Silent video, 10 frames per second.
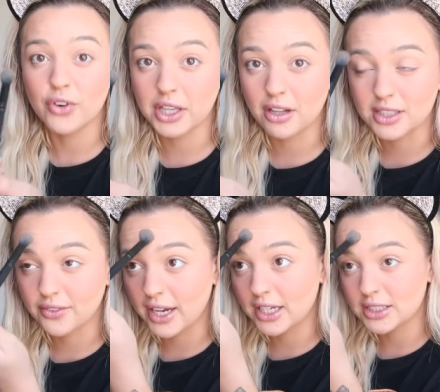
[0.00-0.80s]
freaking Las
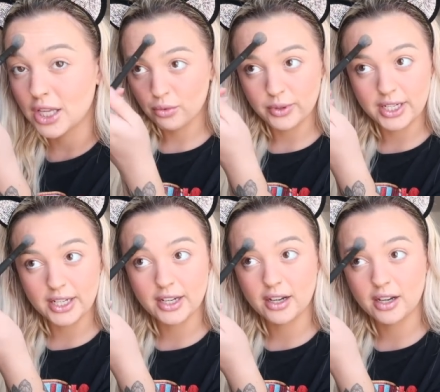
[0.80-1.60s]
Vegas.
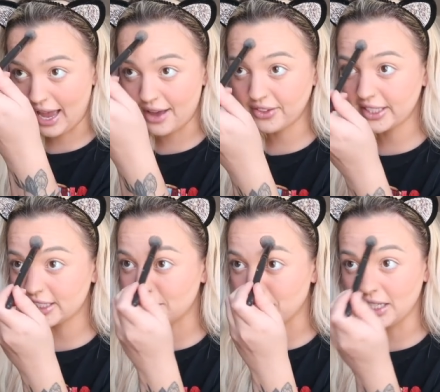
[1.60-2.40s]
We have like
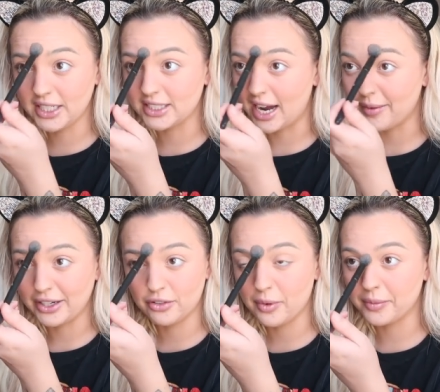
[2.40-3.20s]
this meeting time. I
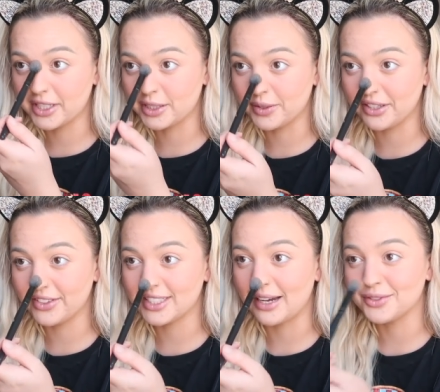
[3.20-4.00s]
don't remember the
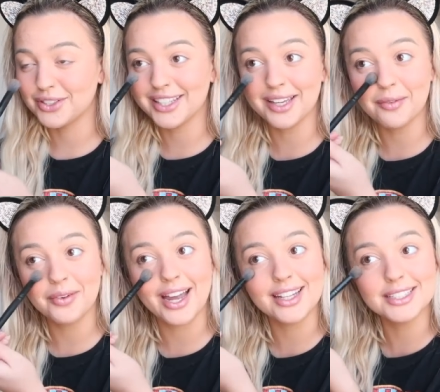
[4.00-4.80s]
specific times or anything, but
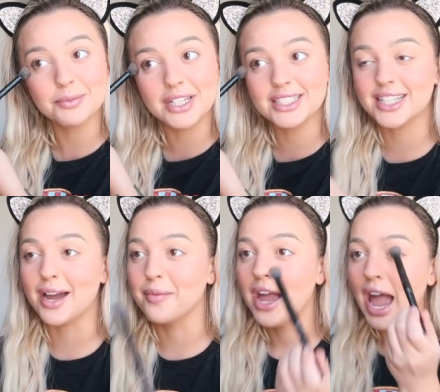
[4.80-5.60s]
we had this meeting
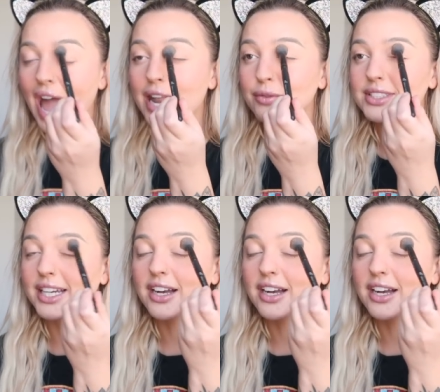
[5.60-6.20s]
time, and it was